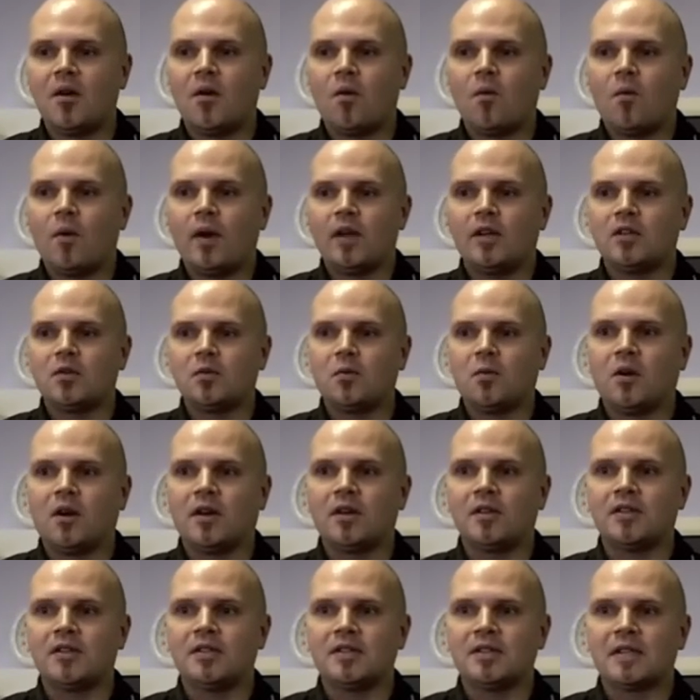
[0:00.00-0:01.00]
which
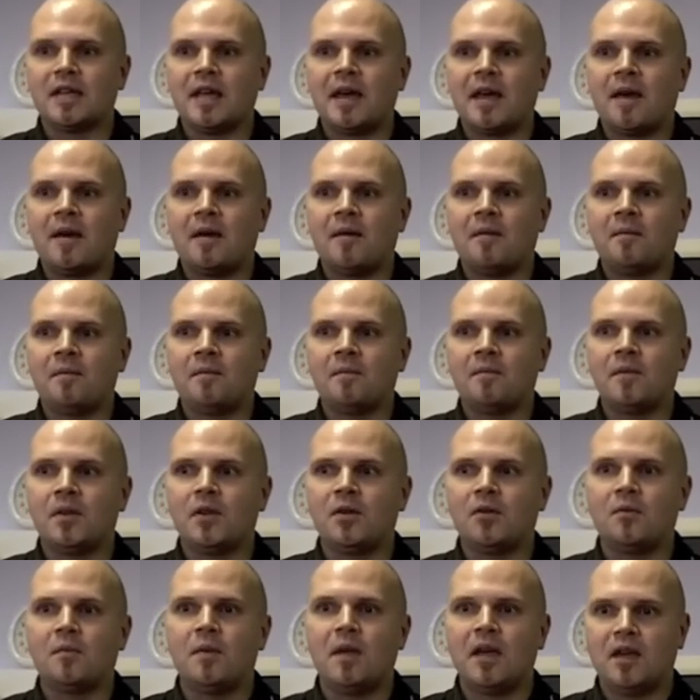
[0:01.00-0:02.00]
was
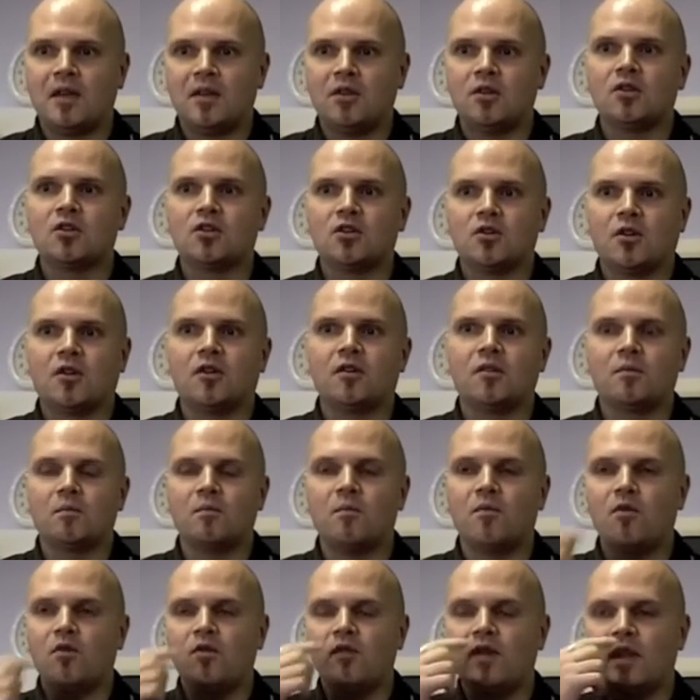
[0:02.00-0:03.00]
making a short
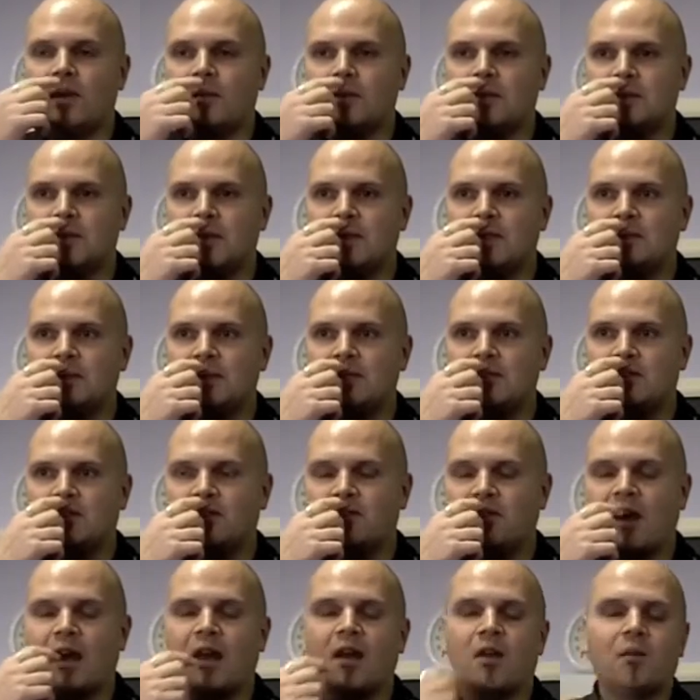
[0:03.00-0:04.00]
movie that was meant to be sort
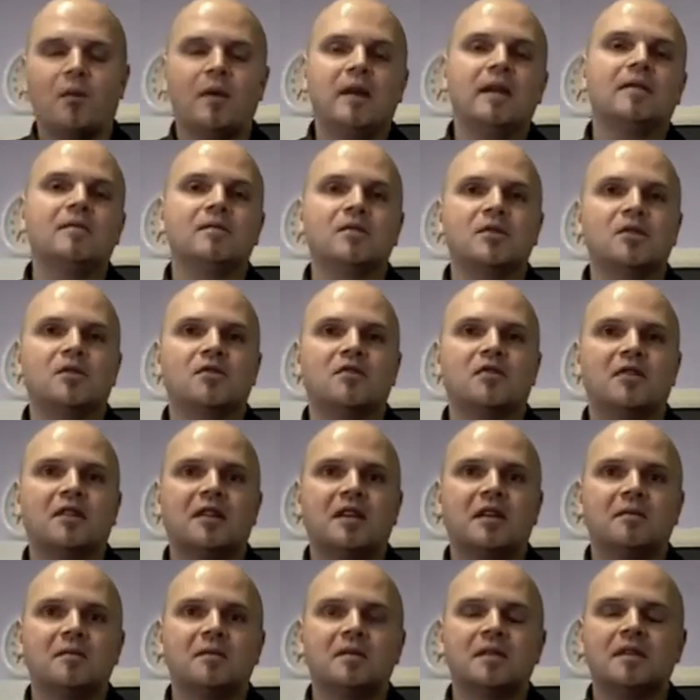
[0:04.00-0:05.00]
of Halloween sort of
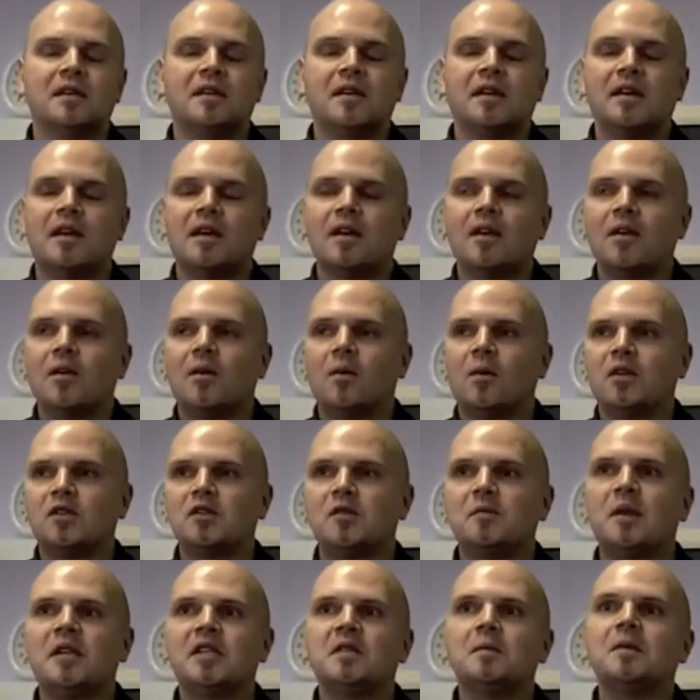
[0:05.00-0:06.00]
things, which
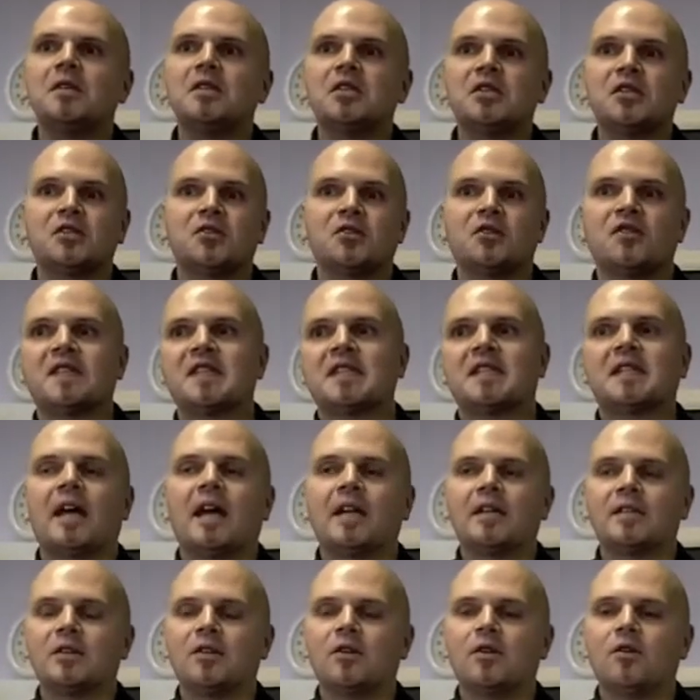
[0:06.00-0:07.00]
is meant to be just sort of
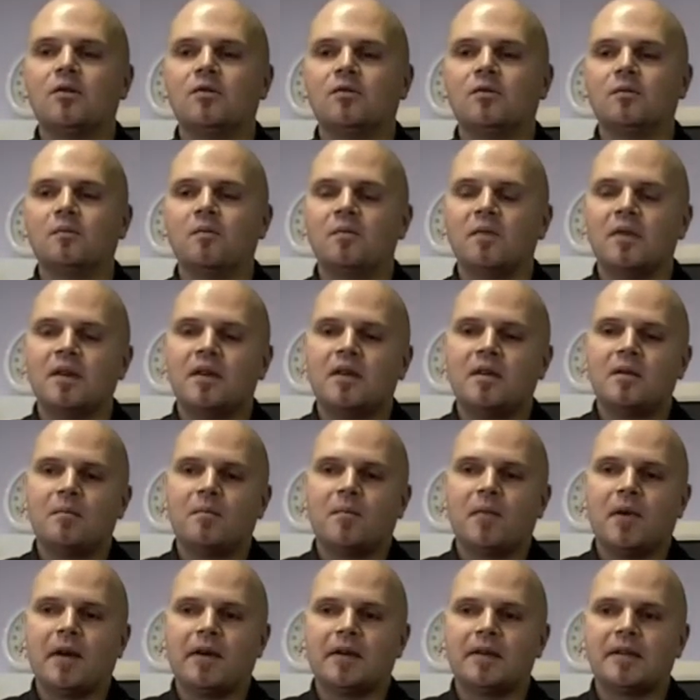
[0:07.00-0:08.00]
standalone.
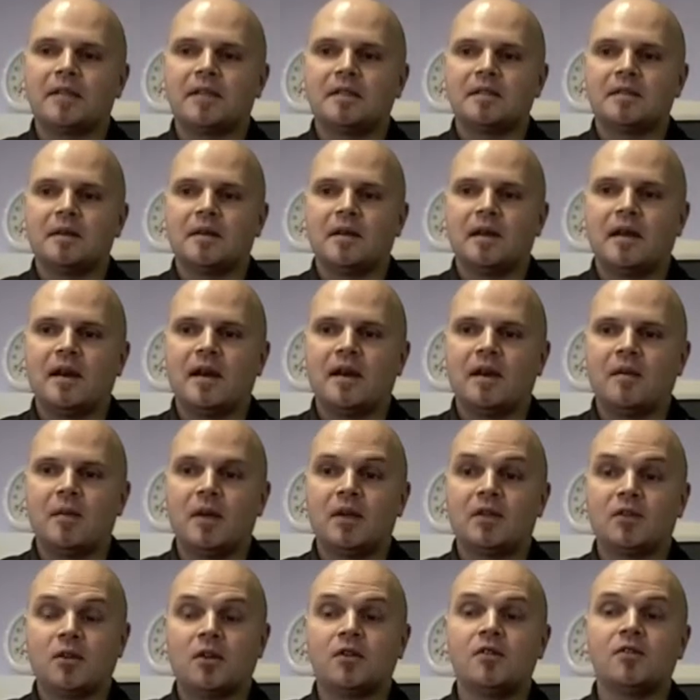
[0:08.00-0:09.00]
But
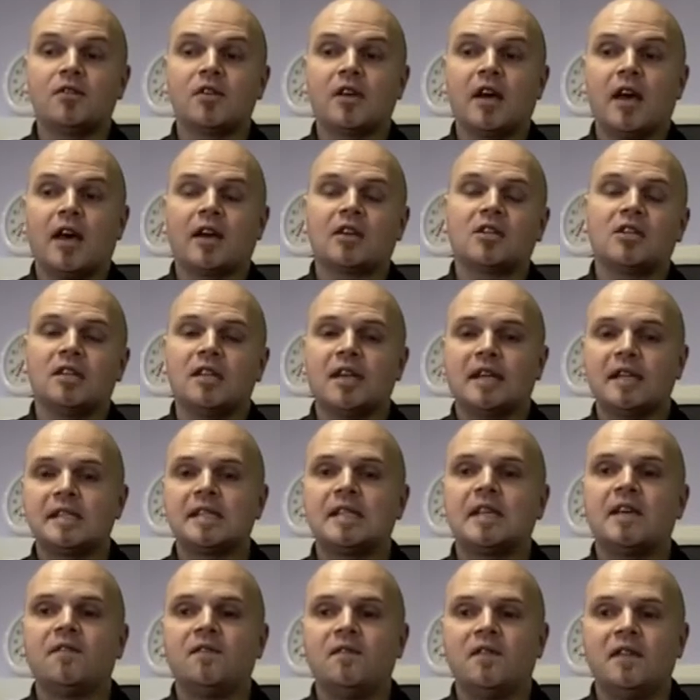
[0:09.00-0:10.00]
it turns out actually that's
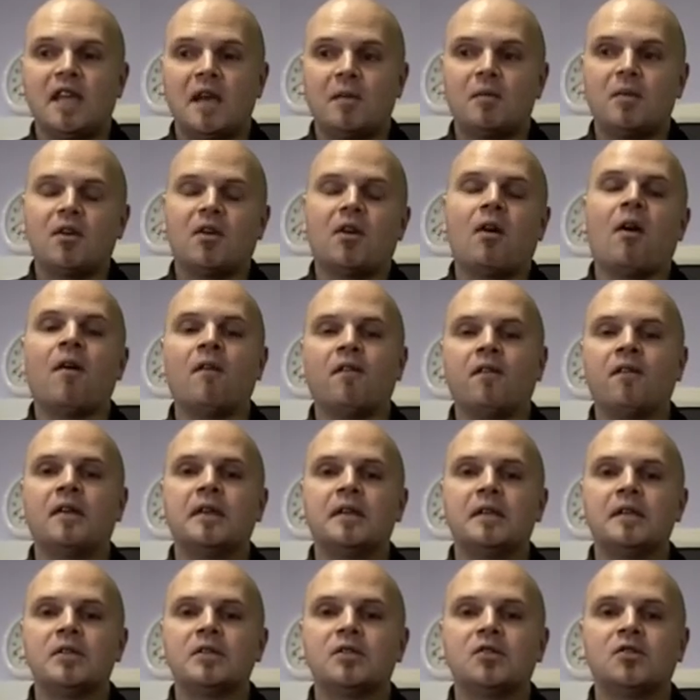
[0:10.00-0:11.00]
given them the
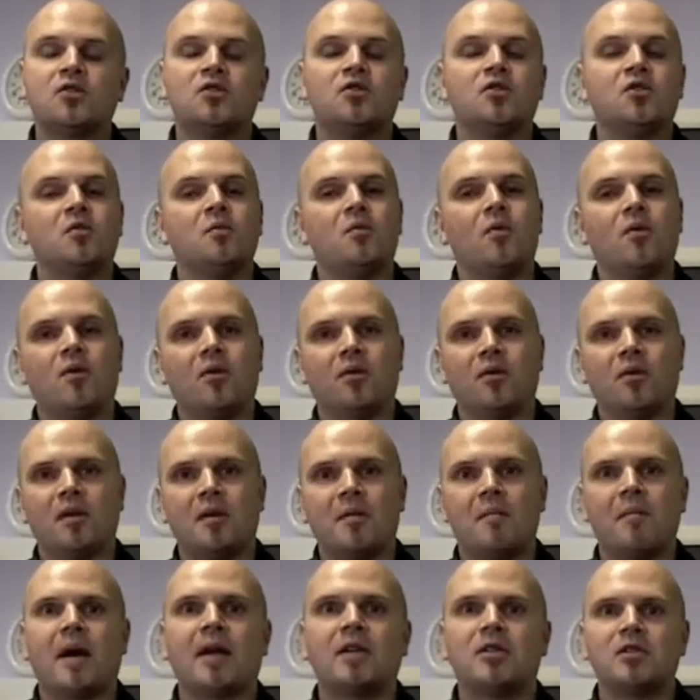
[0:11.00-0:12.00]
confidence to do more
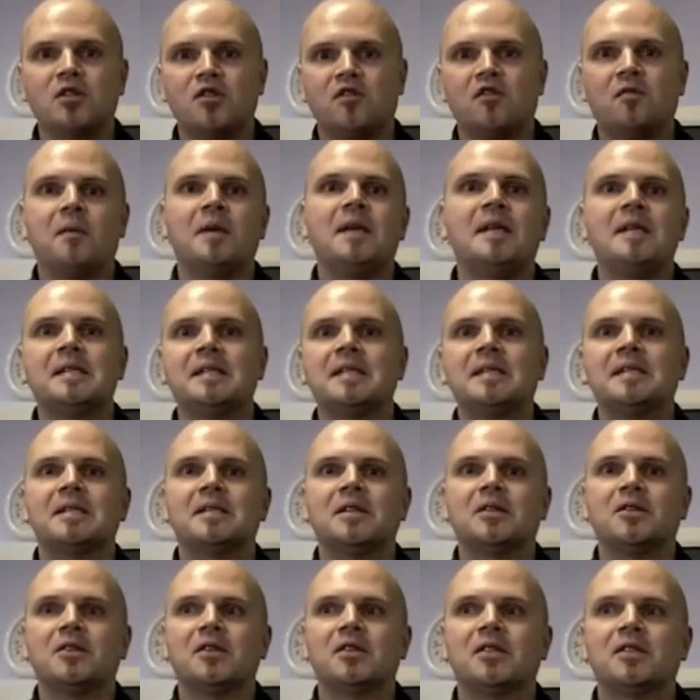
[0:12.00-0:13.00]
imaginative pieces
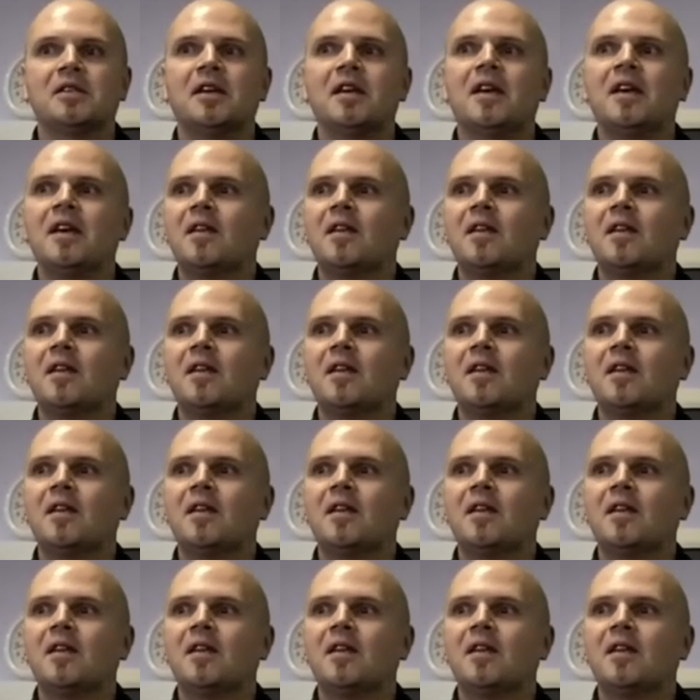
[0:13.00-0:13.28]
than just.